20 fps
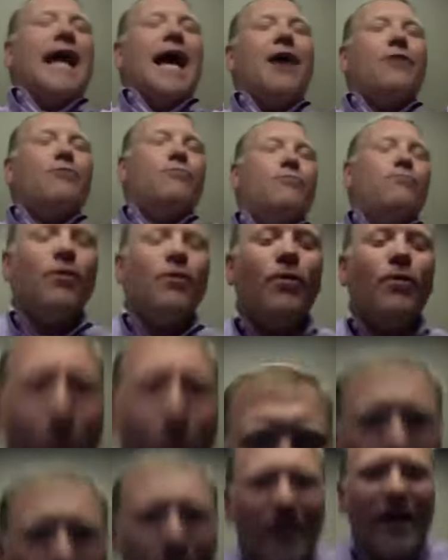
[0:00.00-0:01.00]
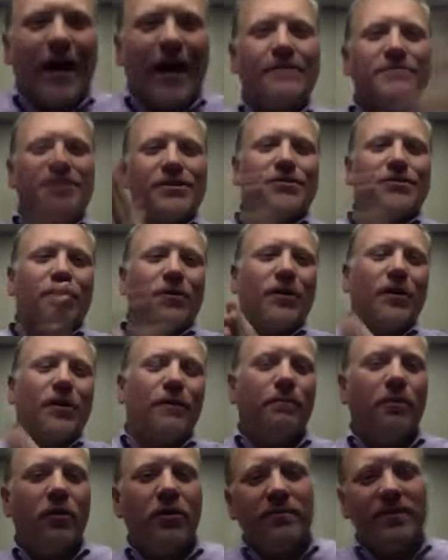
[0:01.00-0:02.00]
out, woohoo, I'm just going on
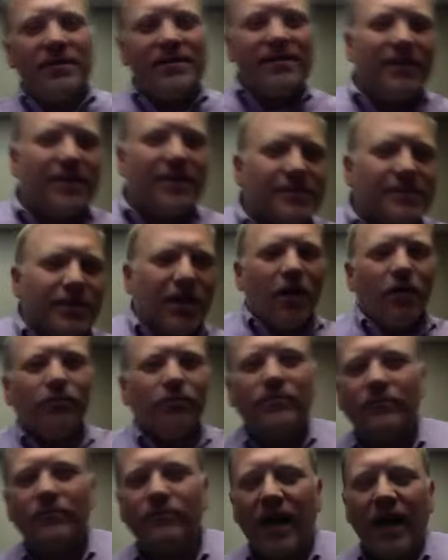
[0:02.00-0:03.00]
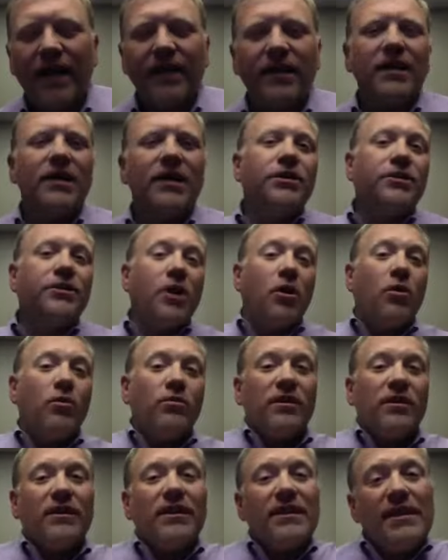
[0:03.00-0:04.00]
appointments and let's go, right? No,
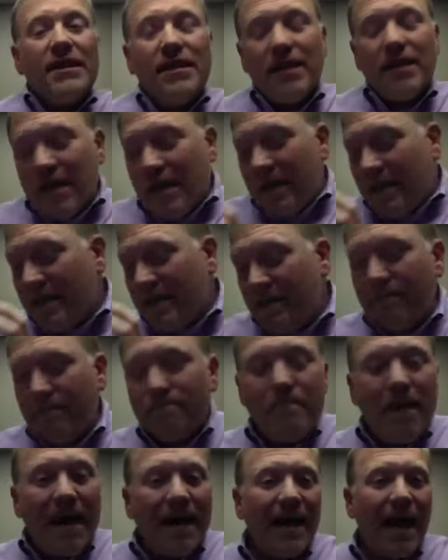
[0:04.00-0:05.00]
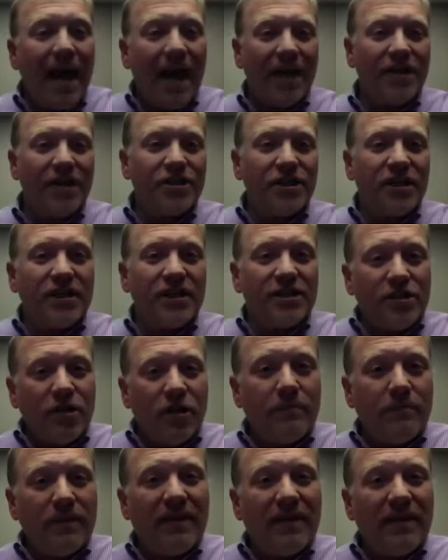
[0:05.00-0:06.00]
the mega agent is
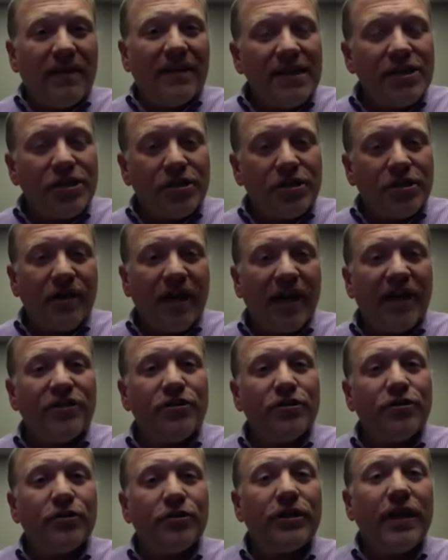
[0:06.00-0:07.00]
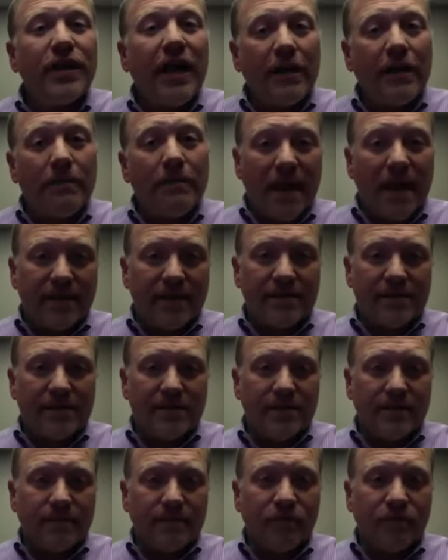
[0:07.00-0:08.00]
going to be lead generating to their
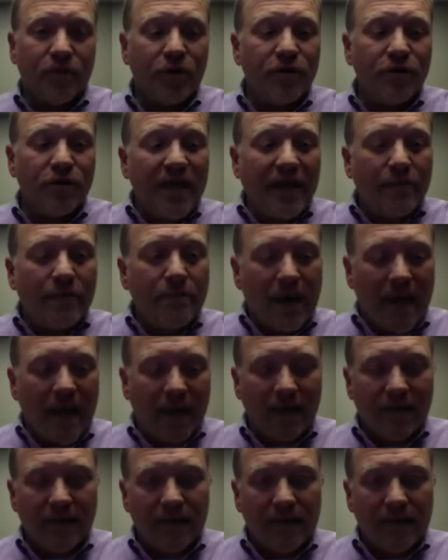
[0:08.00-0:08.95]
database, their data bank.